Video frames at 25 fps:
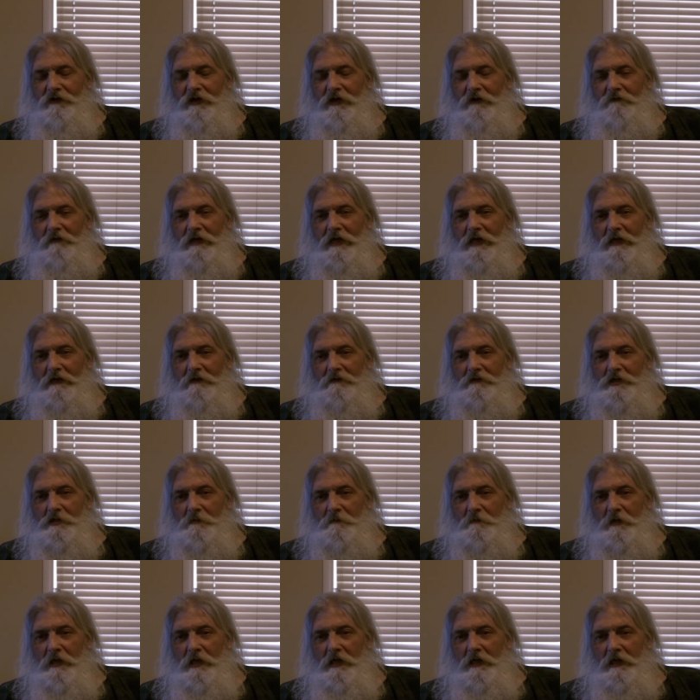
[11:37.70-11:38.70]
theoretically
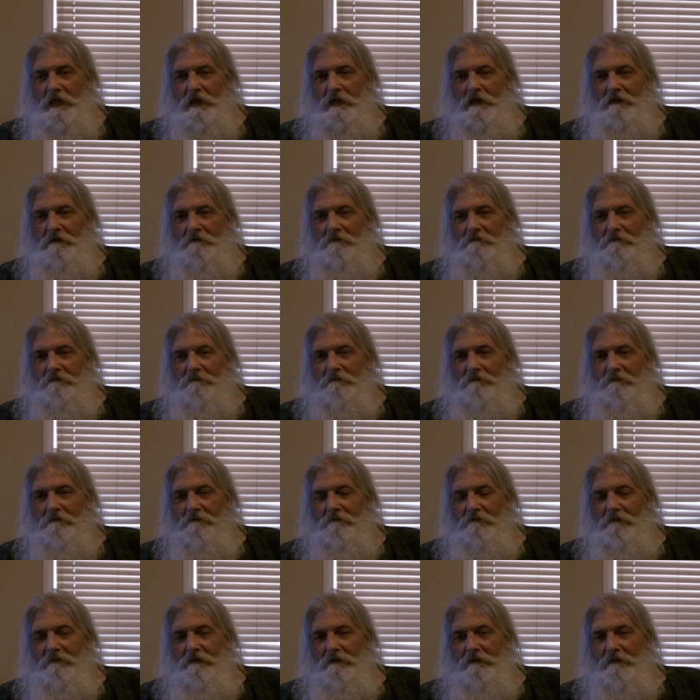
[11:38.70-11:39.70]
speaking,
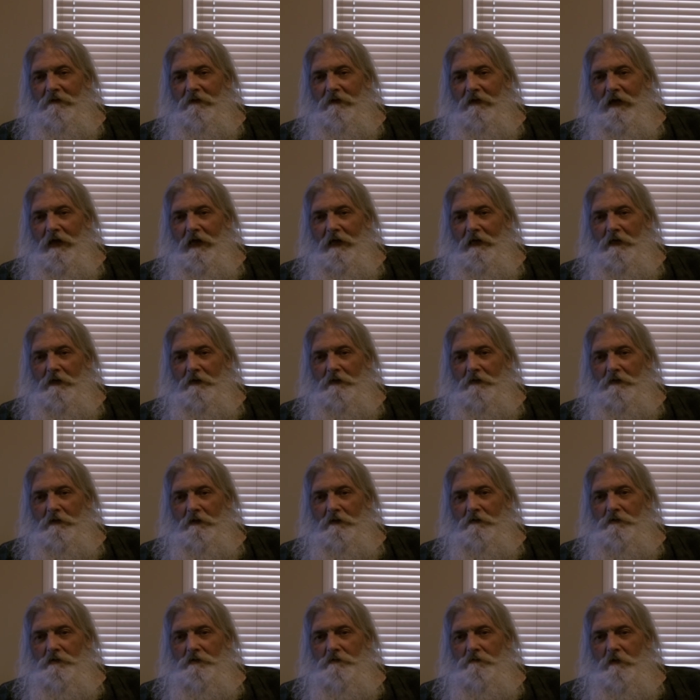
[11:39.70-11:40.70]
I could
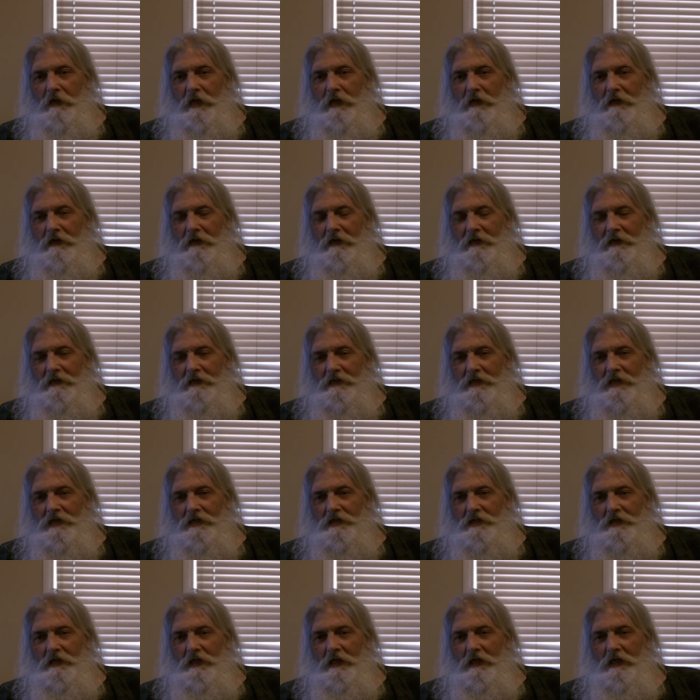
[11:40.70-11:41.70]
lose weight at a
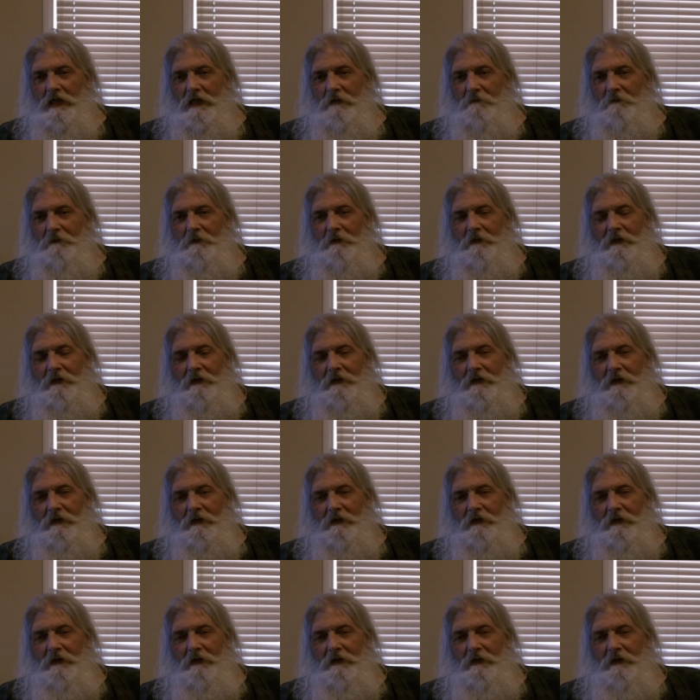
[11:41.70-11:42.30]
decent clip